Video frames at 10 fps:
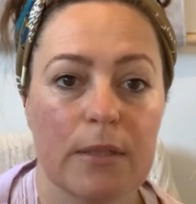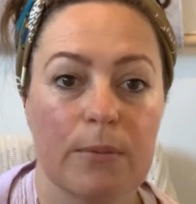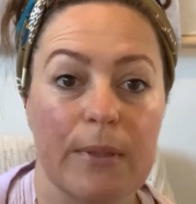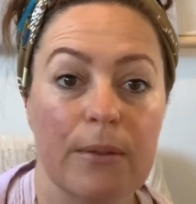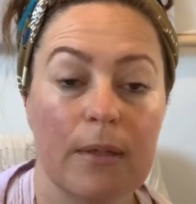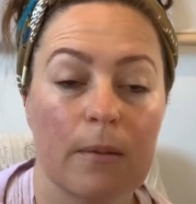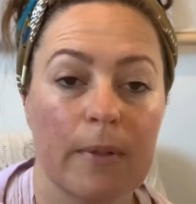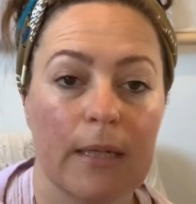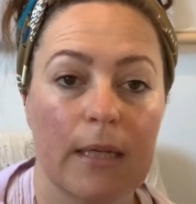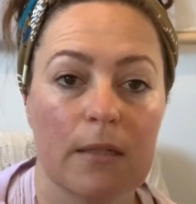as well, and I'm
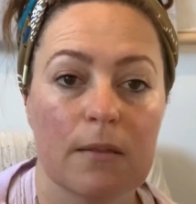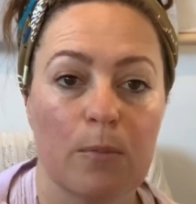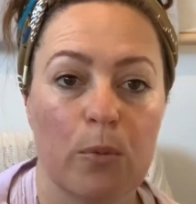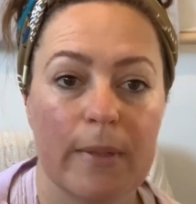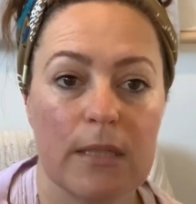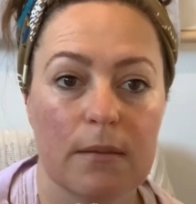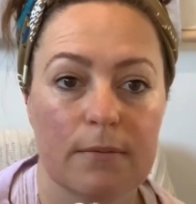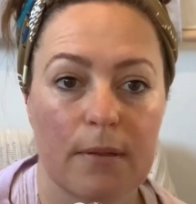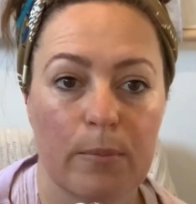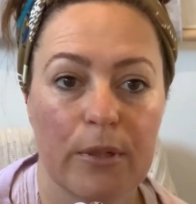going to get a small piece of
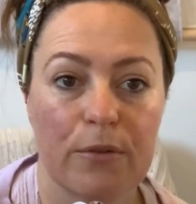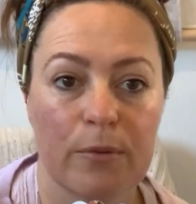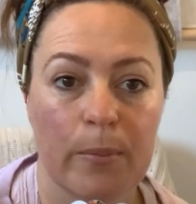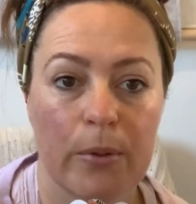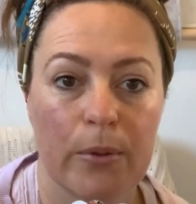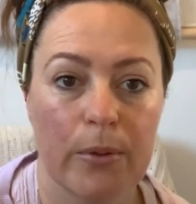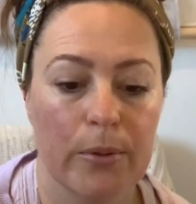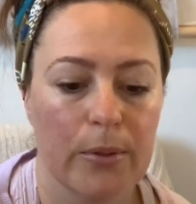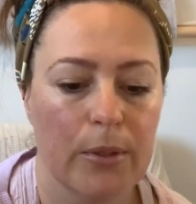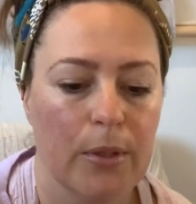fabric from
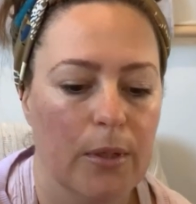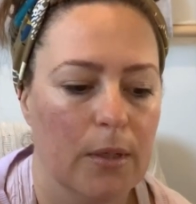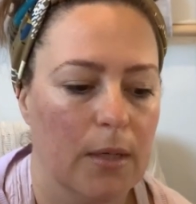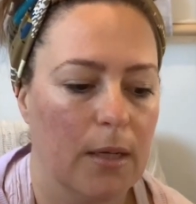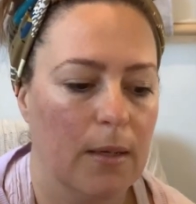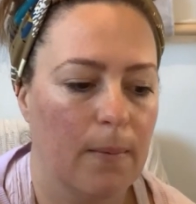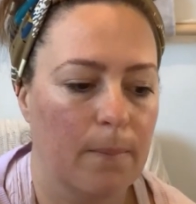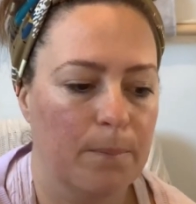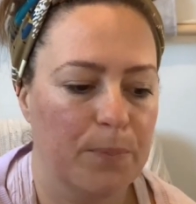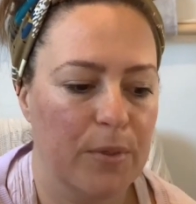her
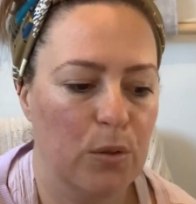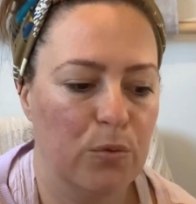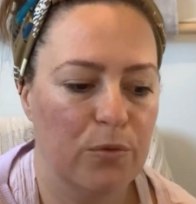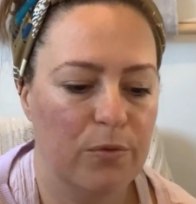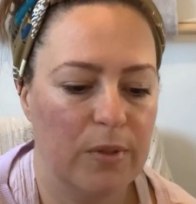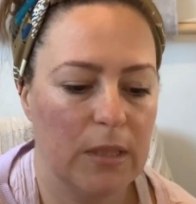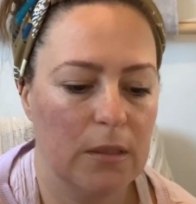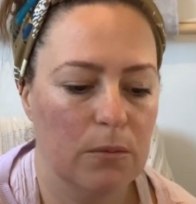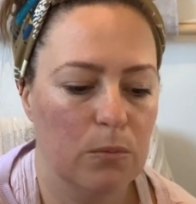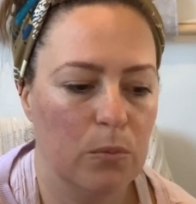that'll fit
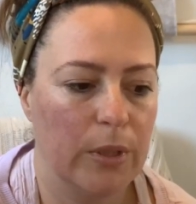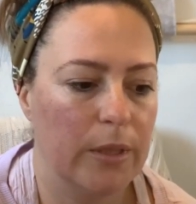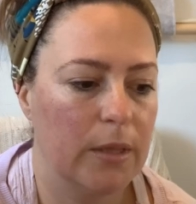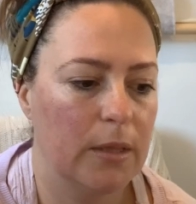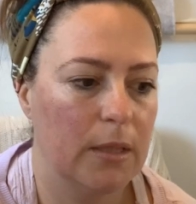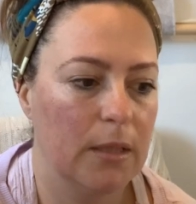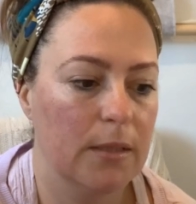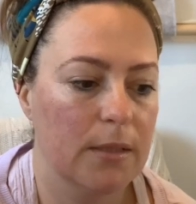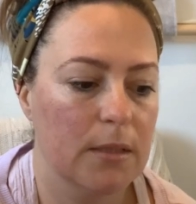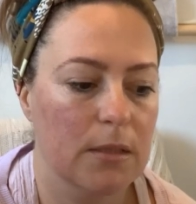with
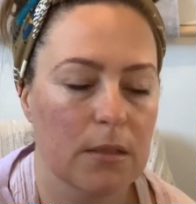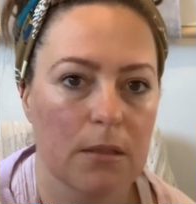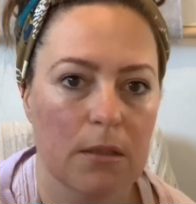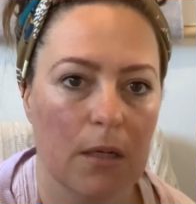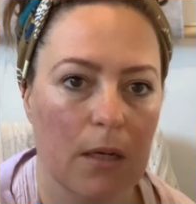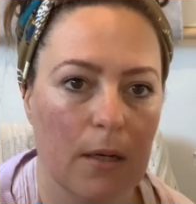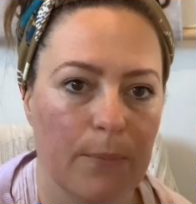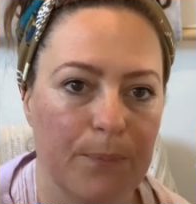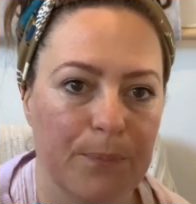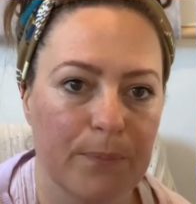this
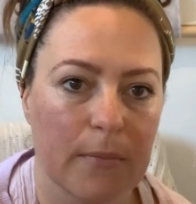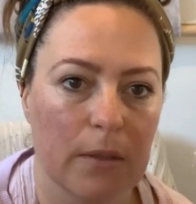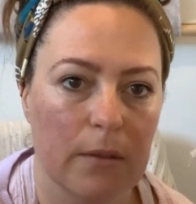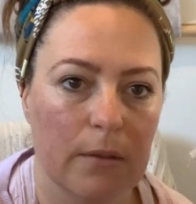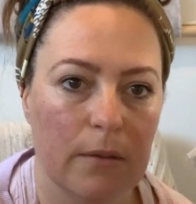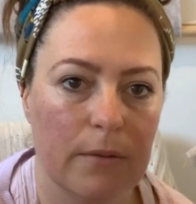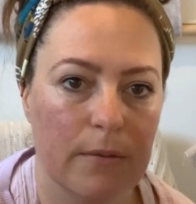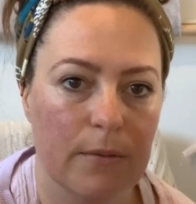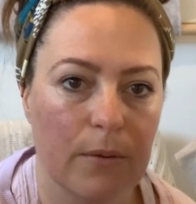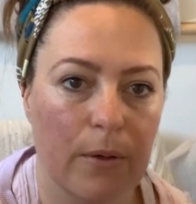this
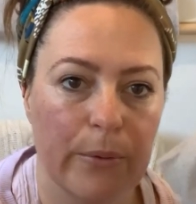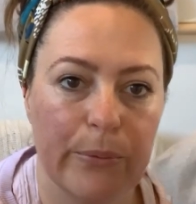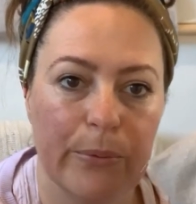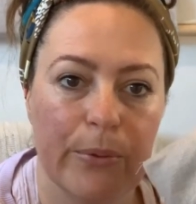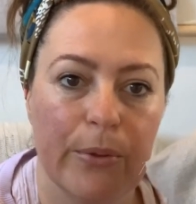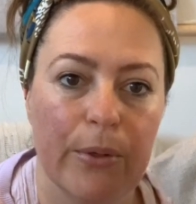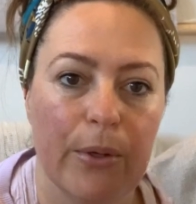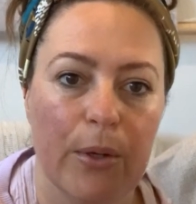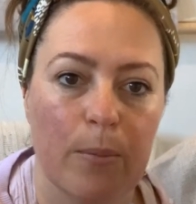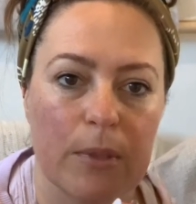style.
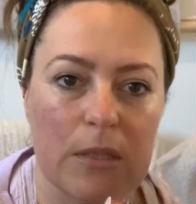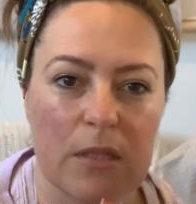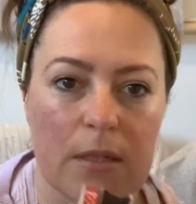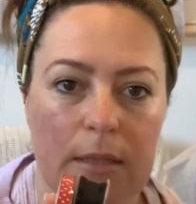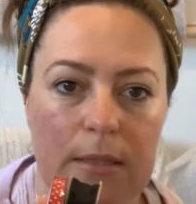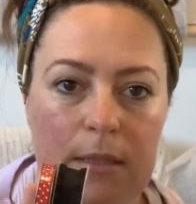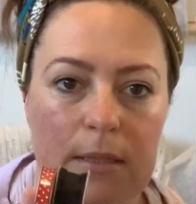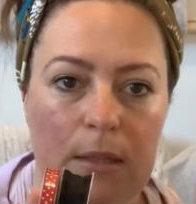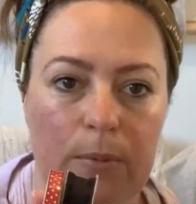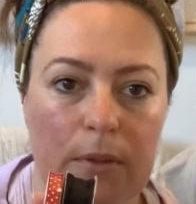But I decided to
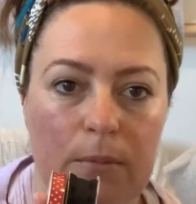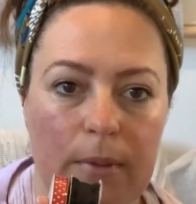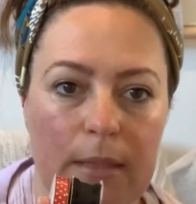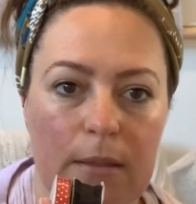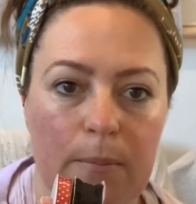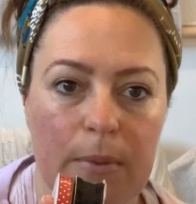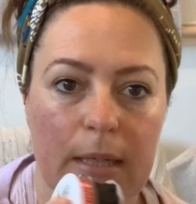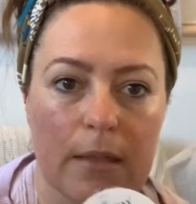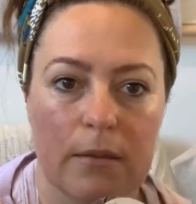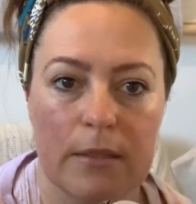stick with the red and the
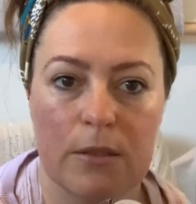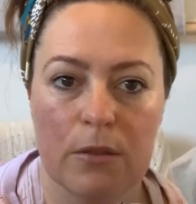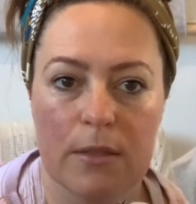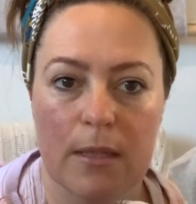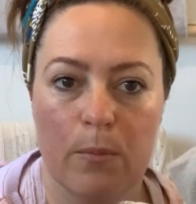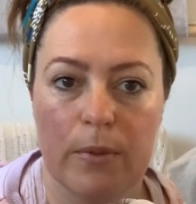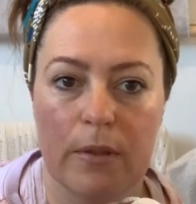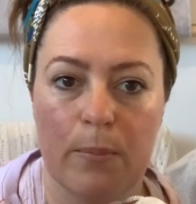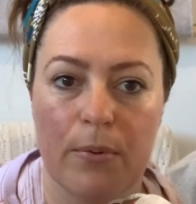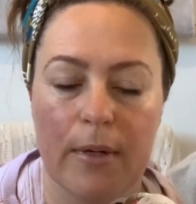black. I did toss up
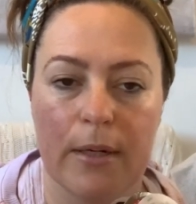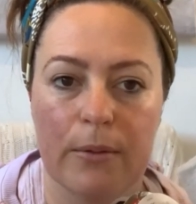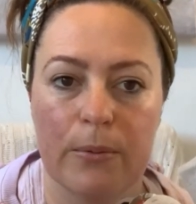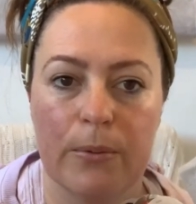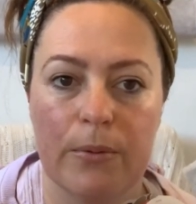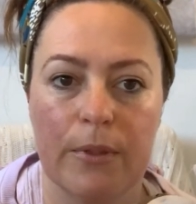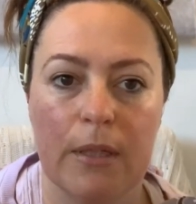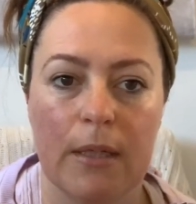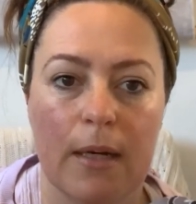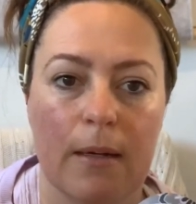with the brown or
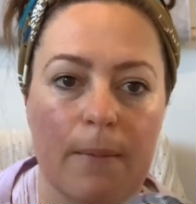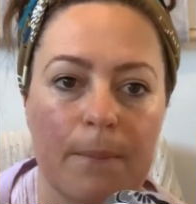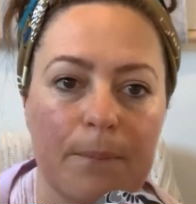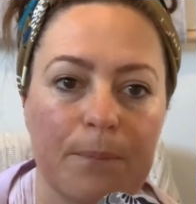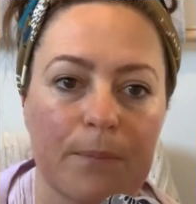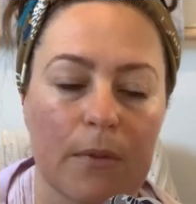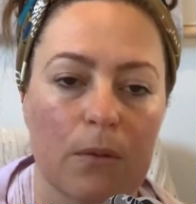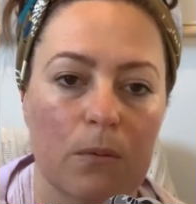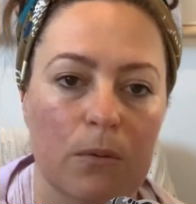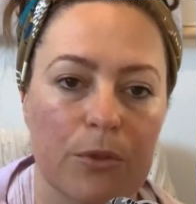the
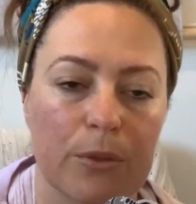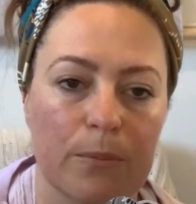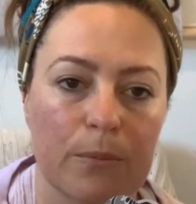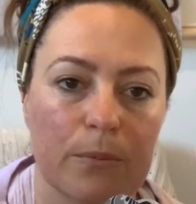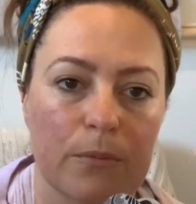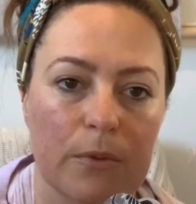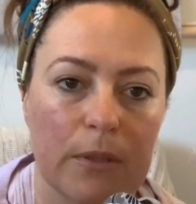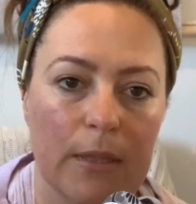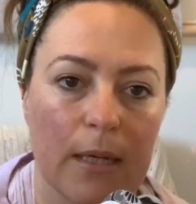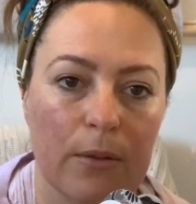autumn
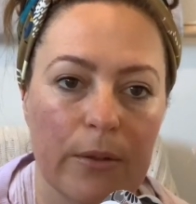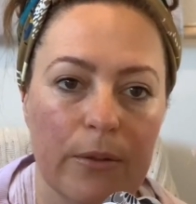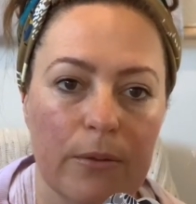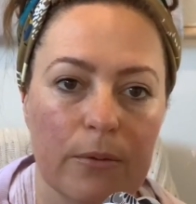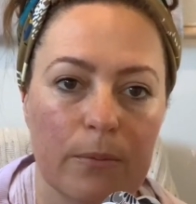yellow,